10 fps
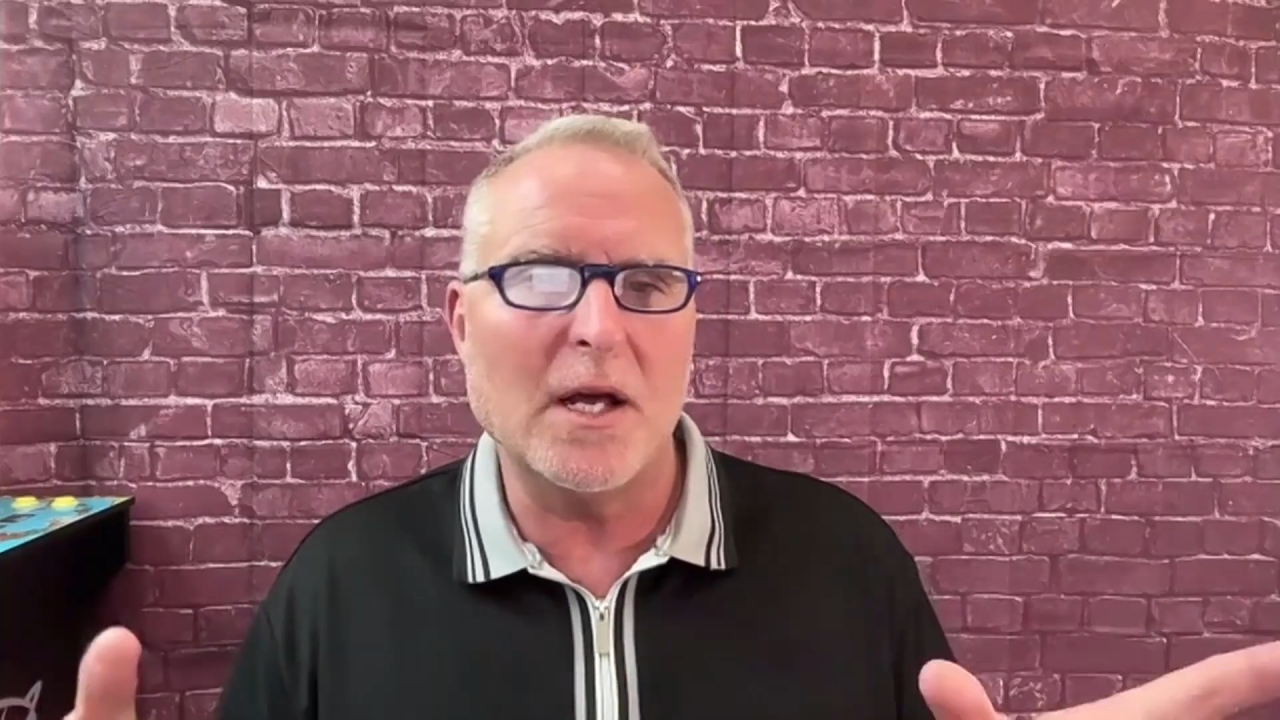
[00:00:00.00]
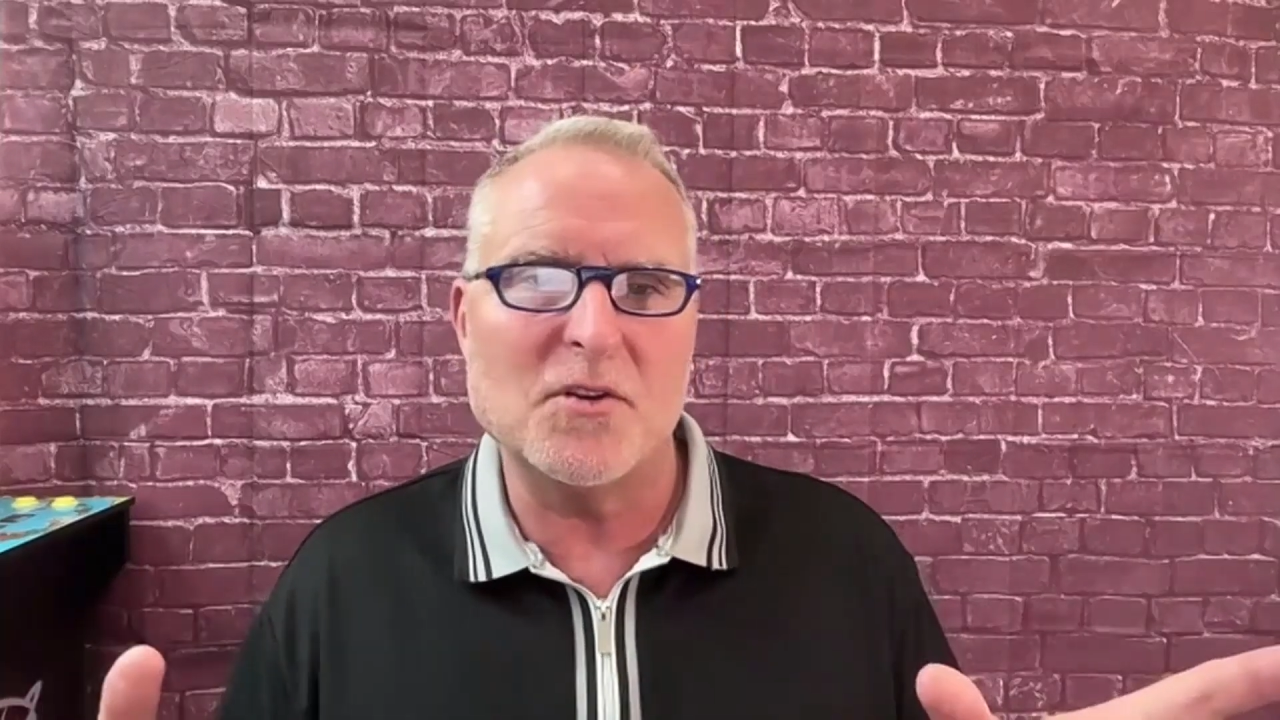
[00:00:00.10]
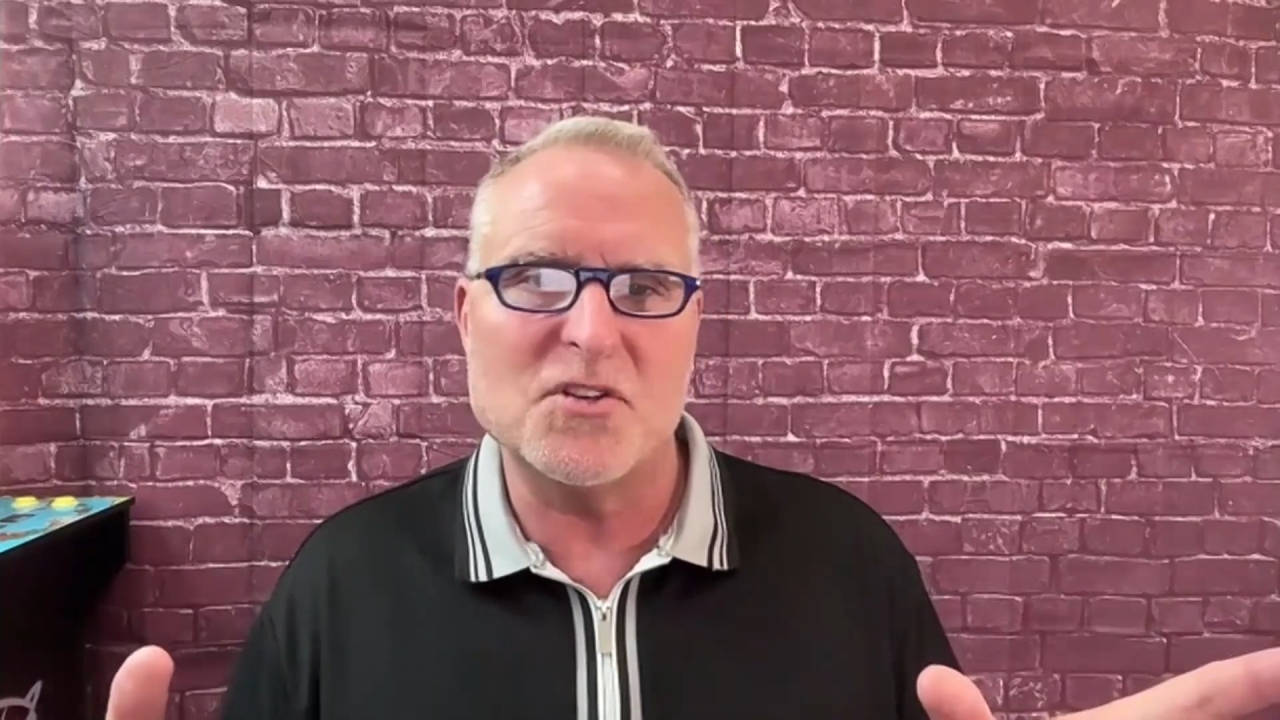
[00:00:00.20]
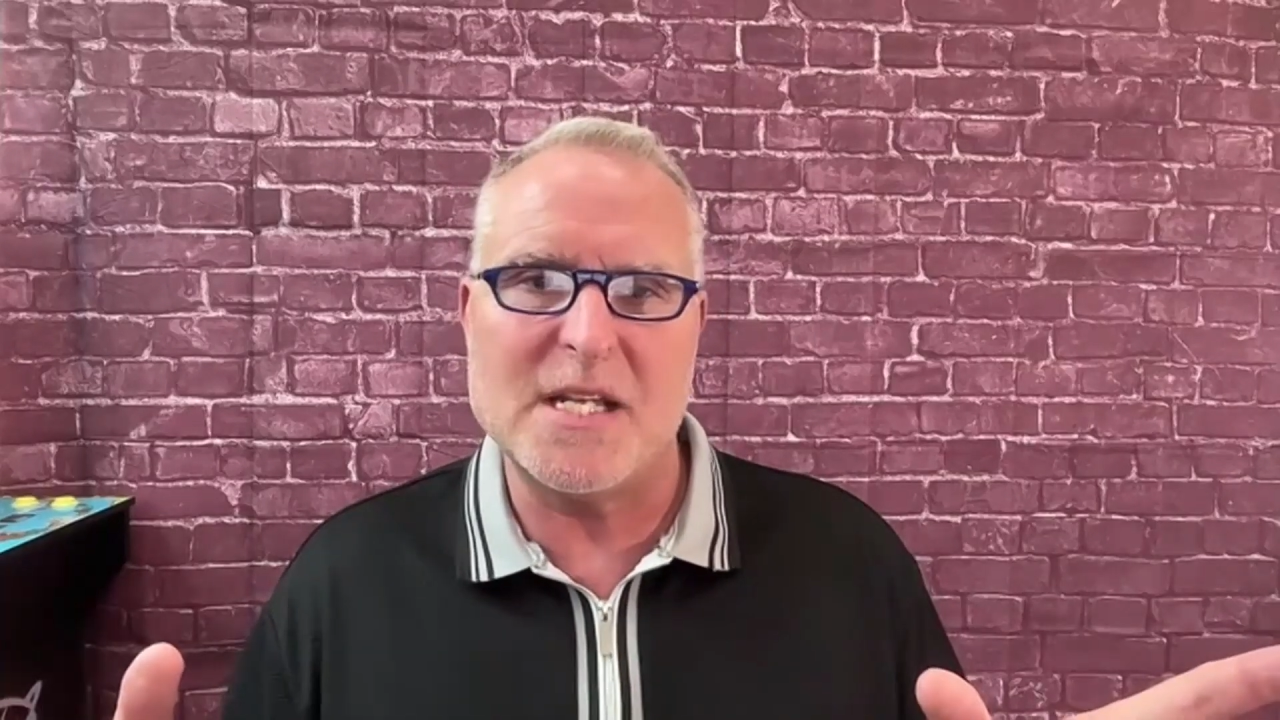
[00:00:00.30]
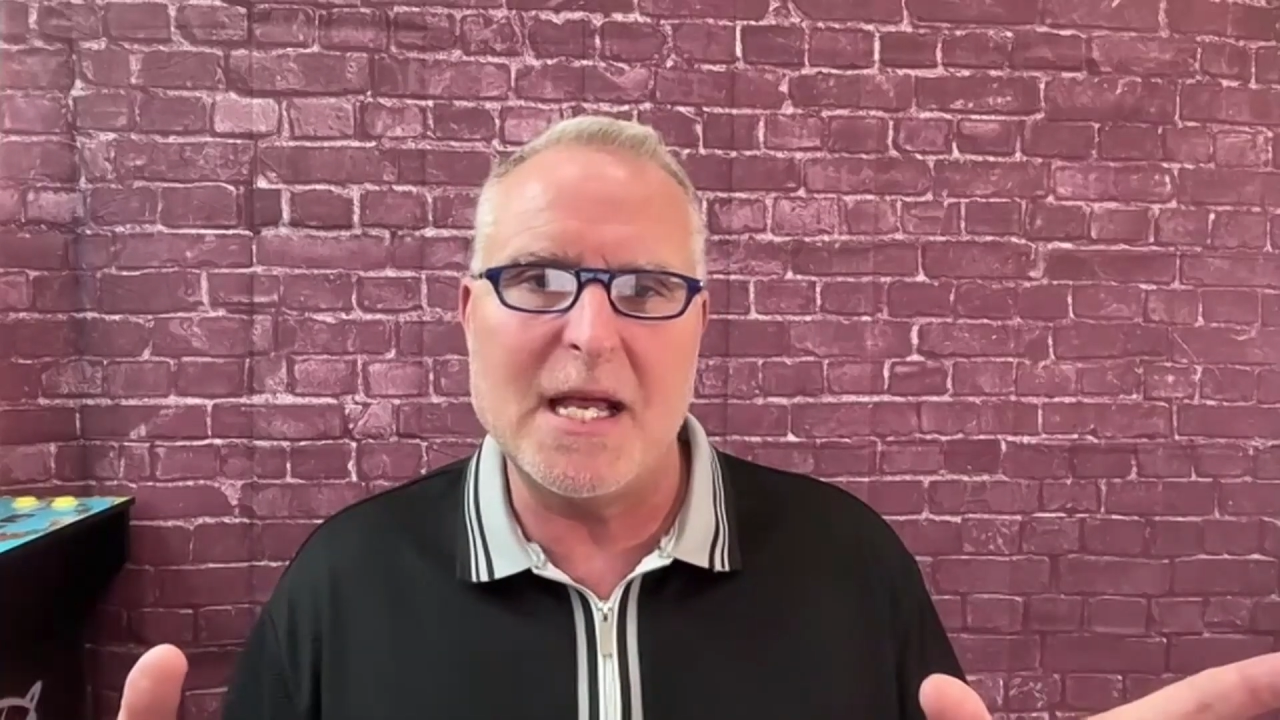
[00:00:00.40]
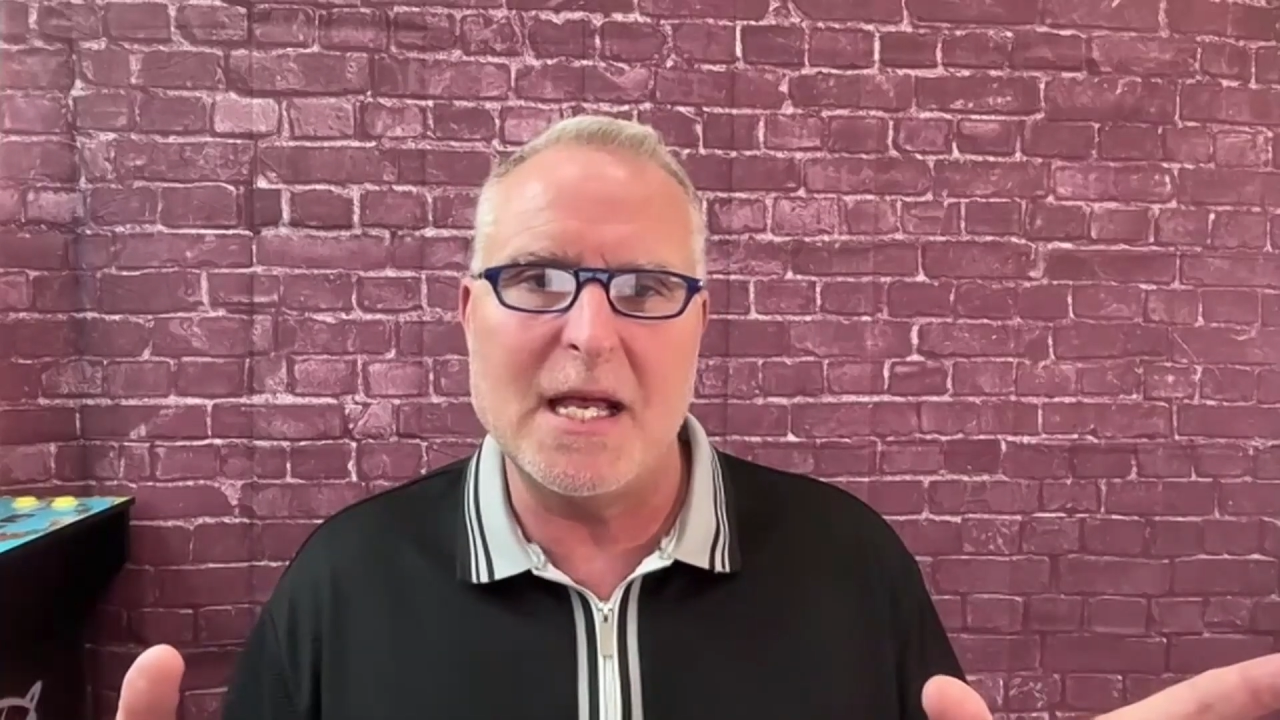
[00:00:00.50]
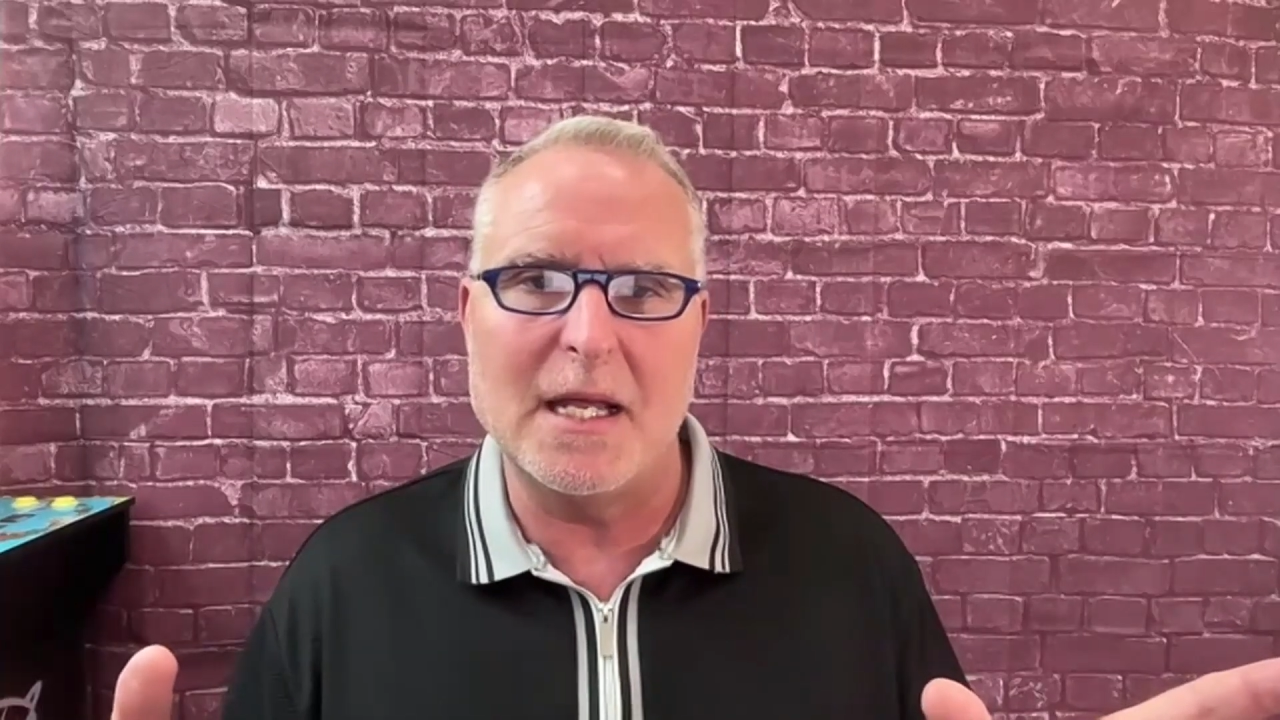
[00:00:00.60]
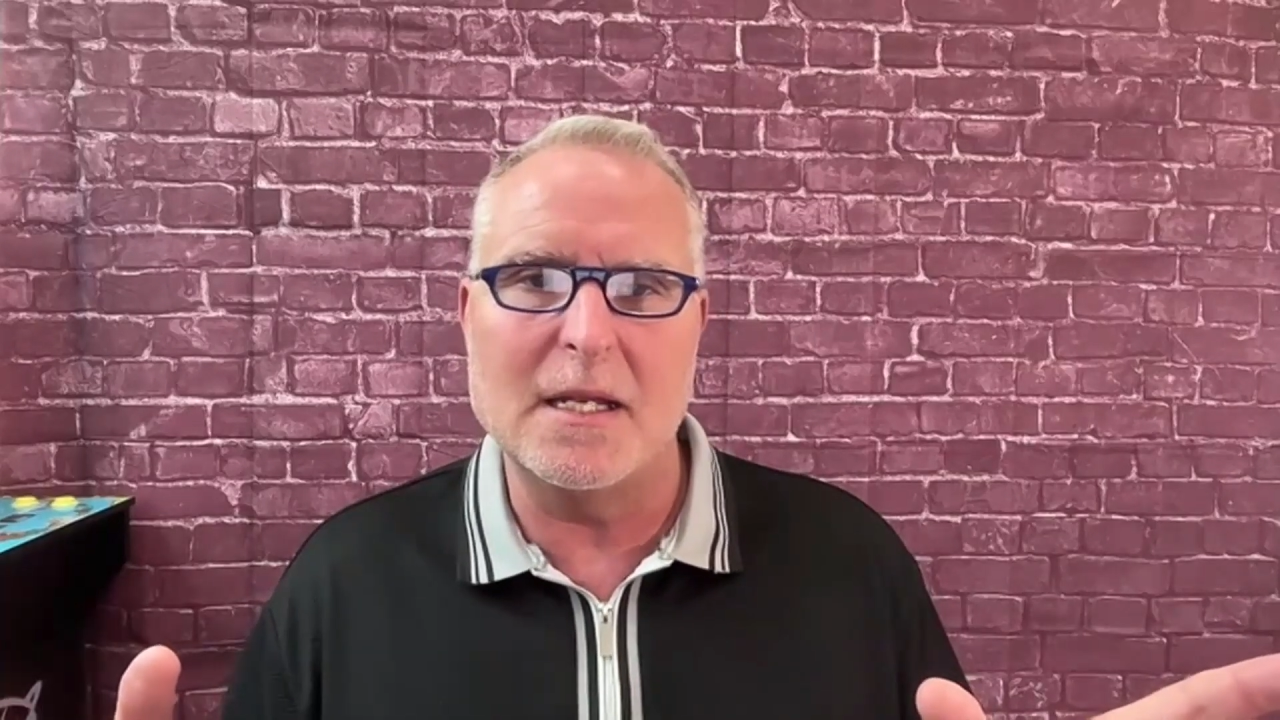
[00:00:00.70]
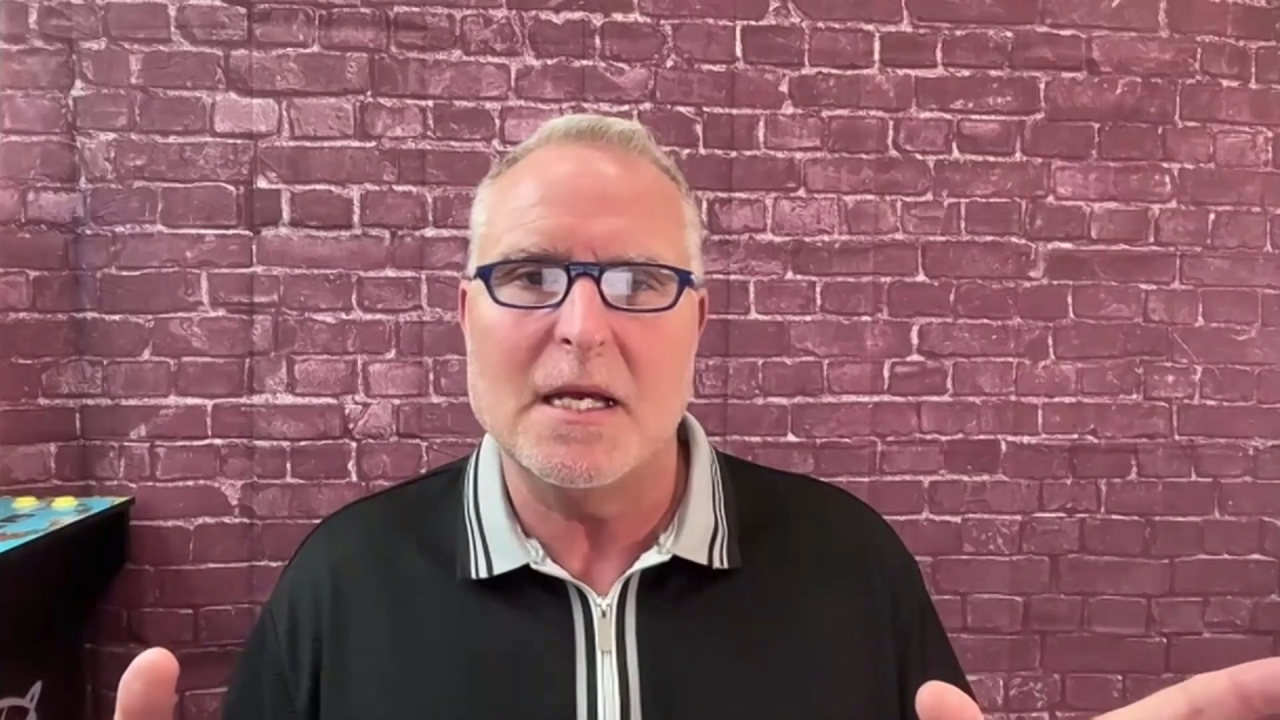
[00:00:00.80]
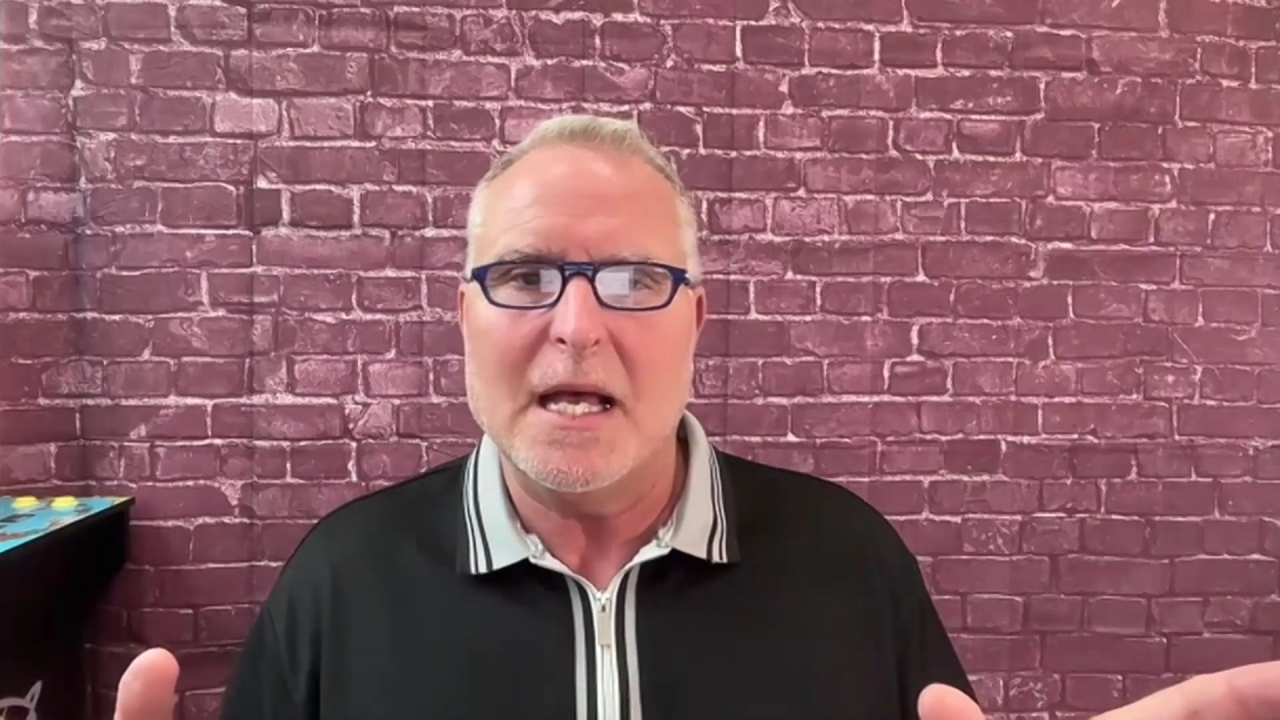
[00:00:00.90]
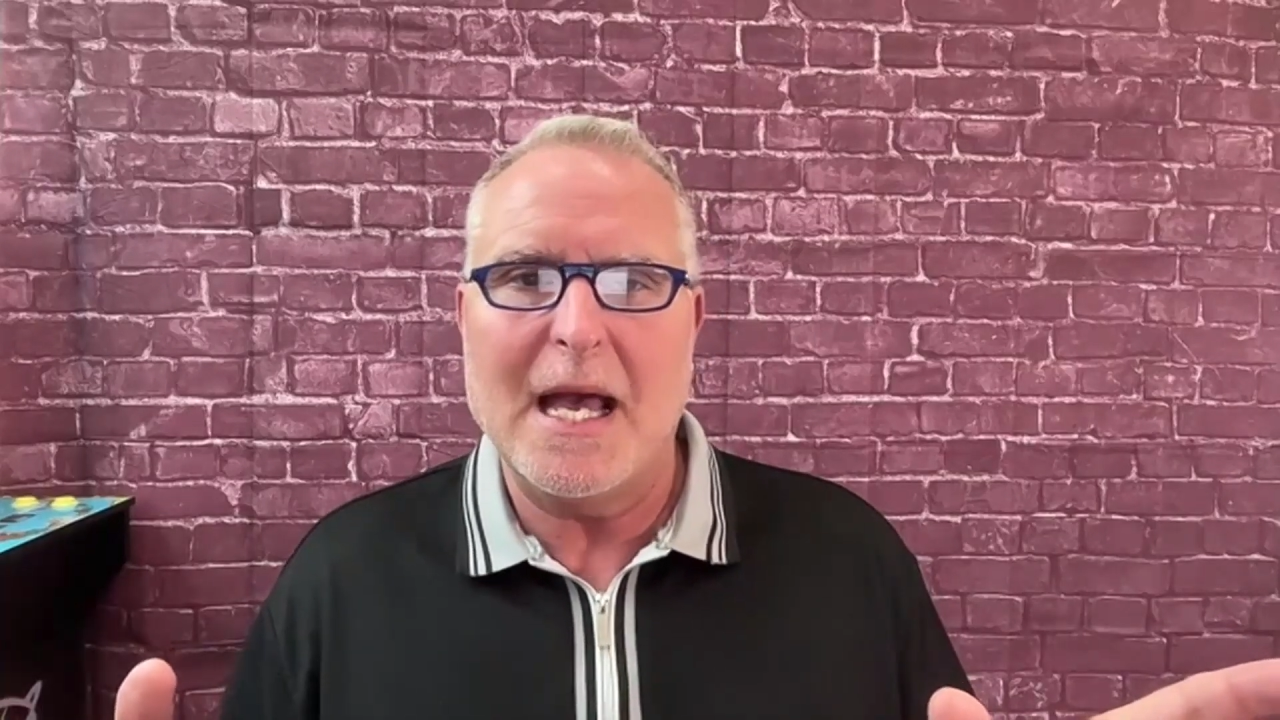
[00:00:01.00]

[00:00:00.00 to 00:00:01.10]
understand,